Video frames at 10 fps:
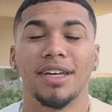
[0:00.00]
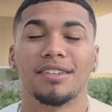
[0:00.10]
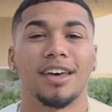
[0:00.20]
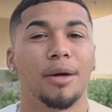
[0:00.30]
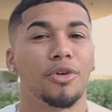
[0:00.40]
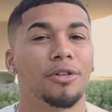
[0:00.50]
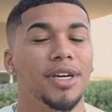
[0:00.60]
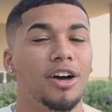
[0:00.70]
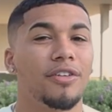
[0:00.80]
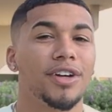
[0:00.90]
being said, I'm going to
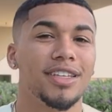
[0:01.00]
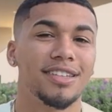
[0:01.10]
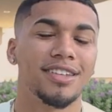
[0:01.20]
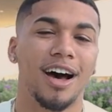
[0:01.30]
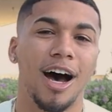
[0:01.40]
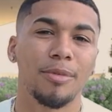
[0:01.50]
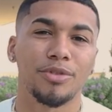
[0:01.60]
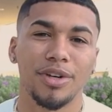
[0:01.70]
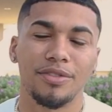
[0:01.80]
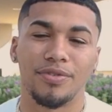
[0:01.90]
be covering the top
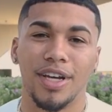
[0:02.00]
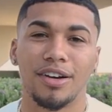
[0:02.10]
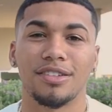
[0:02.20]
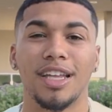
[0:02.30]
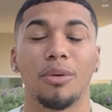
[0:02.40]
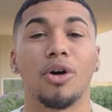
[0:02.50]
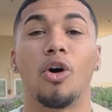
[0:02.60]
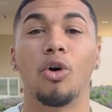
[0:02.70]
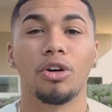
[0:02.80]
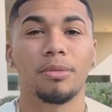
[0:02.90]
three fears that were
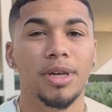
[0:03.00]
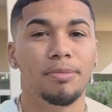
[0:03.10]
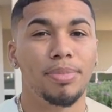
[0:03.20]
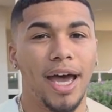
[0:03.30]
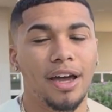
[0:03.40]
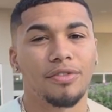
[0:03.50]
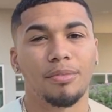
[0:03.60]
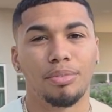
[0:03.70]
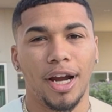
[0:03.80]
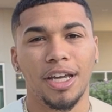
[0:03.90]
holding me back
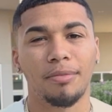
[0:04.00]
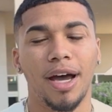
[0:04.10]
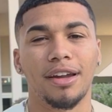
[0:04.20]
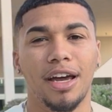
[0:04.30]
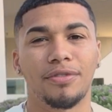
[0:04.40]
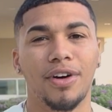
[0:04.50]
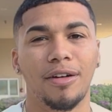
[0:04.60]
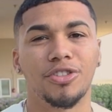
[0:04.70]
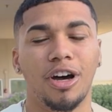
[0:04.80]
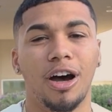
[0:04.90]
from breaking my nine to
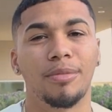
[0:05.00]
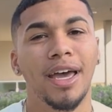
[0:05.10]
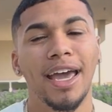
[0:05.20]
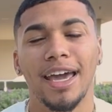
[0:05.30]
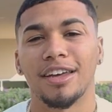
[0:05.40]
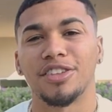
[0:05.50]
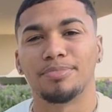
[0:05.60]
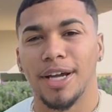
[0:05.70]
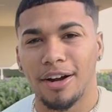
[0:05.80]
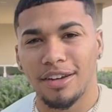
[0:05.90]
five job and
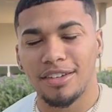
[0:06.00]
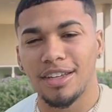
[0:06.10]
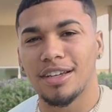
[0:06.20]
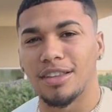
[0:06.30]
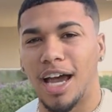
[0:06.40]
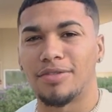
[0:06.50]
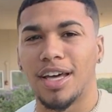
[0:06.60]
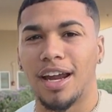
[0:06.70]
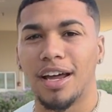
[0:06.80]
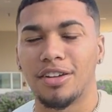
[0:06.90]
experiencing the life
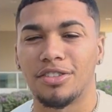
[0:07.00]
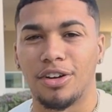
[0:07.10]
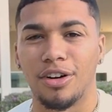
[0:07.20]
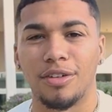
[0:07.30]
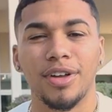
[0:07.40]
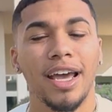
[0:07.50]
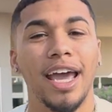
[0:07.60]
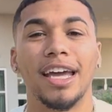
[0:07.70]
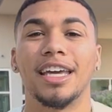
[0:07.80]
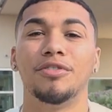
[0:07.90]
that I deserve,
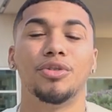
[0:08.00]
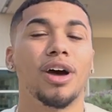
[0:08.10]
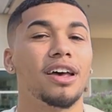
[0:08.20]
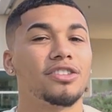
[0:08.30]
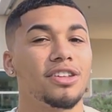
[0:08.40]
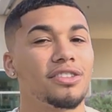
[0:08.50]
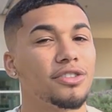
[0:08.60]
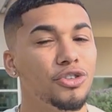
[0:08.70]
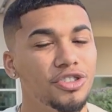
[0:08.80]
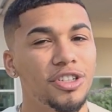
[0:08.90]
and giving you guys the
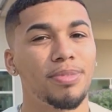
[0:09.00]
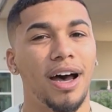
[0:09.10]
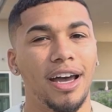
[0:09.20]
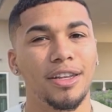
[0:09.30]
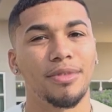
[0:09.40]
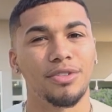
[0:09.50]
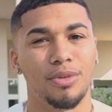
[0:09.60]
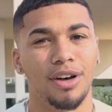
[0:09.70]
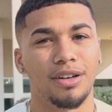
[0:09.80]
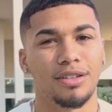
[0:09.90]
solutions behind them as
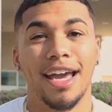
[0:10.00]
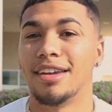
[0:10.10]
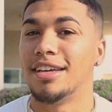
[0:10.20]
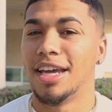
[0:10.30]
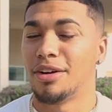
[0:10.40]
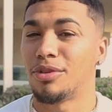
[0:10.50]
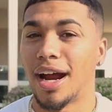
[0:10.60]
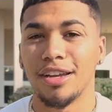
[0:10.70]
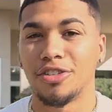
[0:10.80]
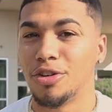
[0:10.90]
well. And to get
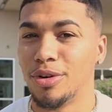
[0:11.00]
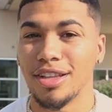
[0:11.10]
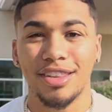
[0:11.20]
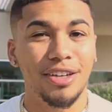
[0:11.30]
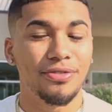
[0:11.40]
right into it, the